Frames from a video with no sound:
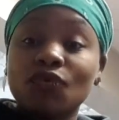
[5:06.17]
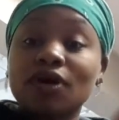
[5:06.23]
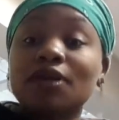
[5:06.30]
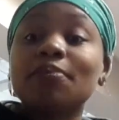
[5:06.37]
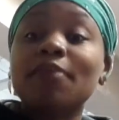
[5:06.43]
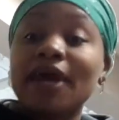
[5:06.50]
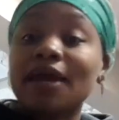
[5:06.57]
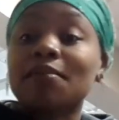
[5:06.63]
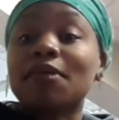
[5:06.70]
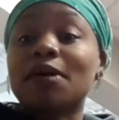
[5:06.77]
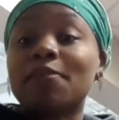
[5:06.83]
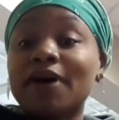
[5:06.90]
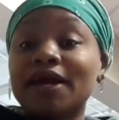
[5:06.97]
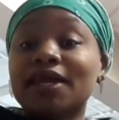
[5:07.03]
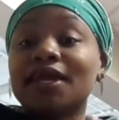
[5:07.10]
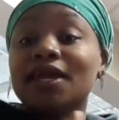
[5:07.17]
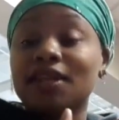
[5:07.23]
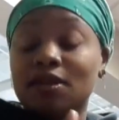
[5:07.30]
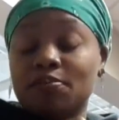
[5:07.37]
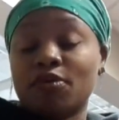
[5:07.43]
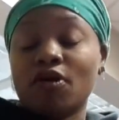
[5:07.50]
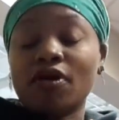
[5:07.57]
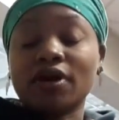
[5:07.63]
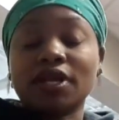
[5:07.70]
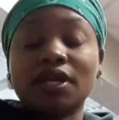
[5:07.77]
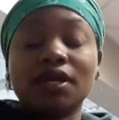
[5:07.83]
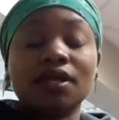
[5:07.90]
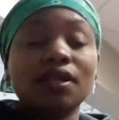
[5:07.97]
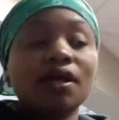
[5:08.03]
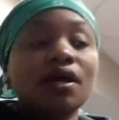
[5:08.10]
want to back my bike in and
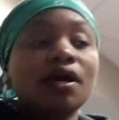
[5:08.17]
park it.